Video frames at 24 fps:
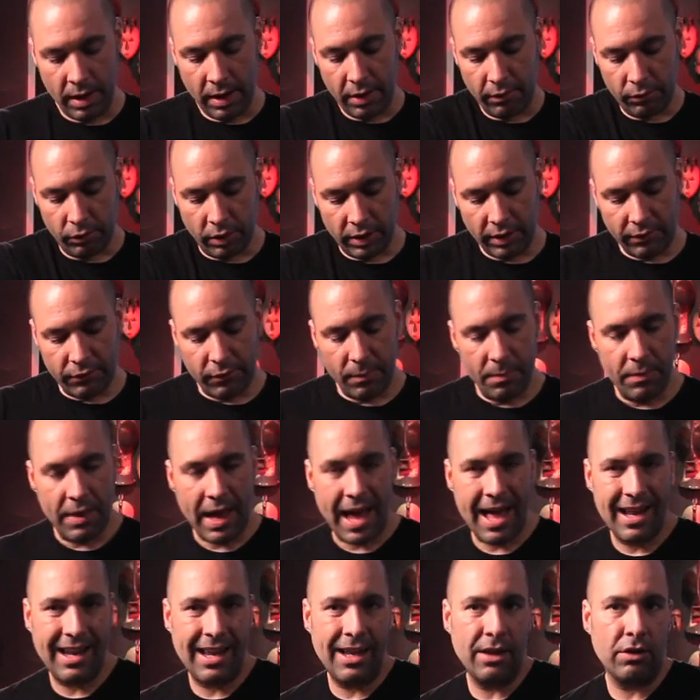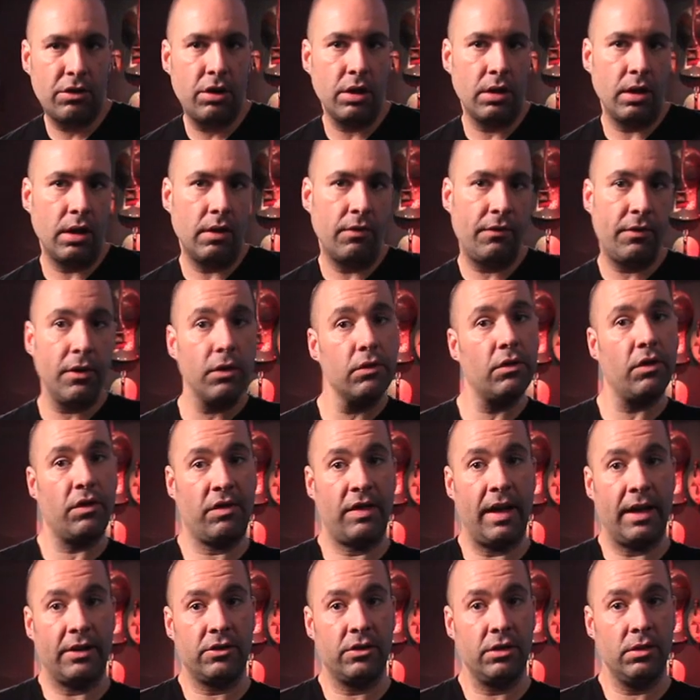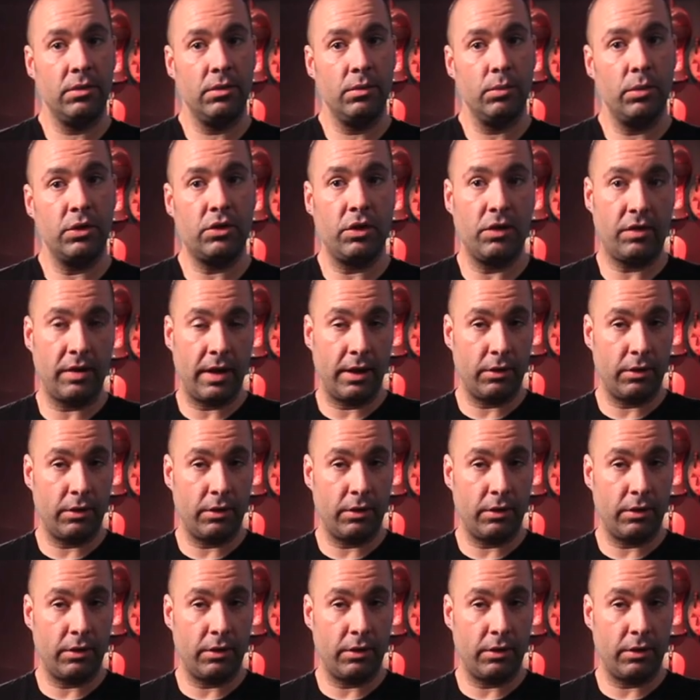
Running from that into the filter section, which is a